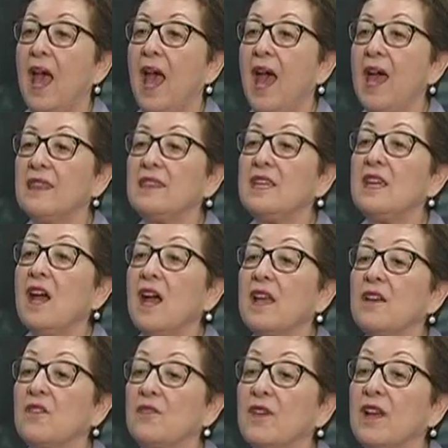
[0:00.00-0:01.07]
At the
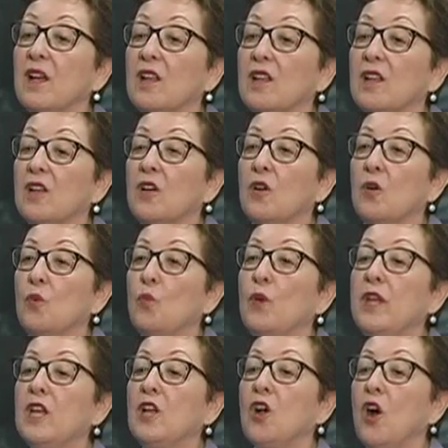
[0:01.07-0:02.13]
IFL,
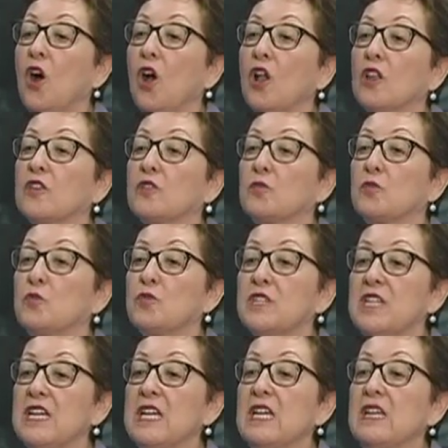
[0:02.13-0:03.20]
we call the
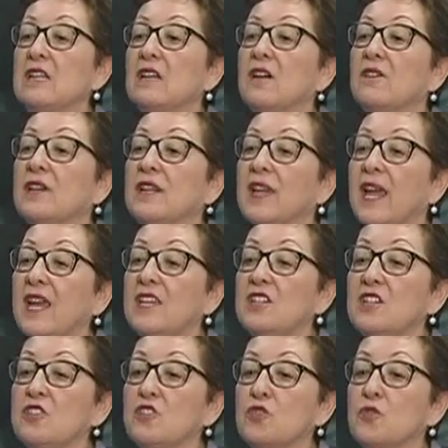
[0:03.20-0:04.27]
routine of
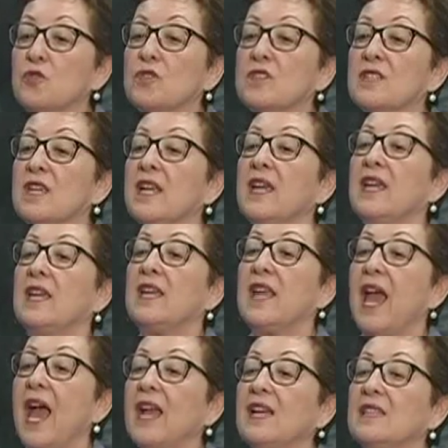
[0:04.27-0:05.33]
engaging students in
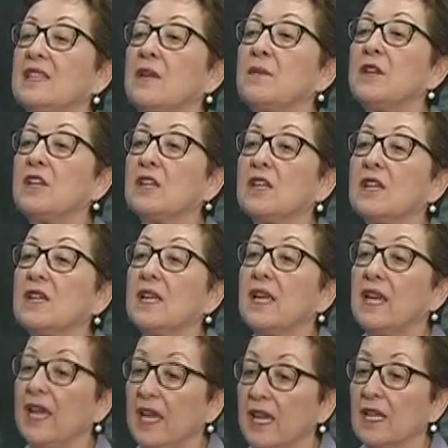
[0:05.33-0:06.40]
academic
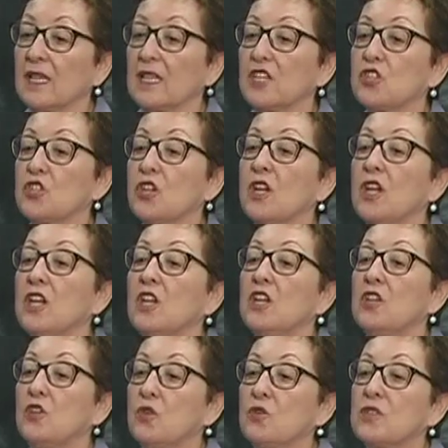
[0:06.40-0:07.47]
English
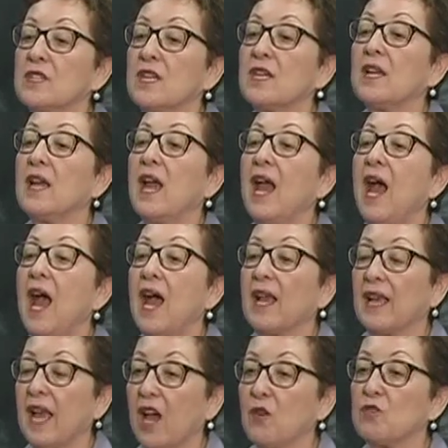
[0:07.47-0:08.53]
using
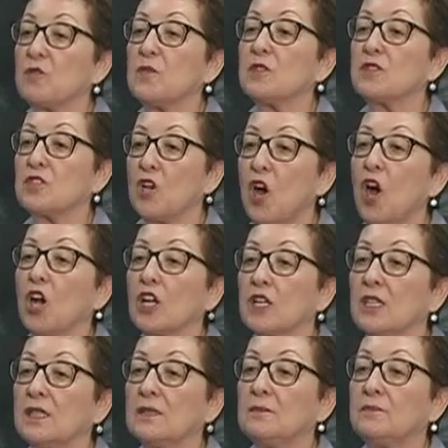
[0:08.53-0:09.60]
accountable talk.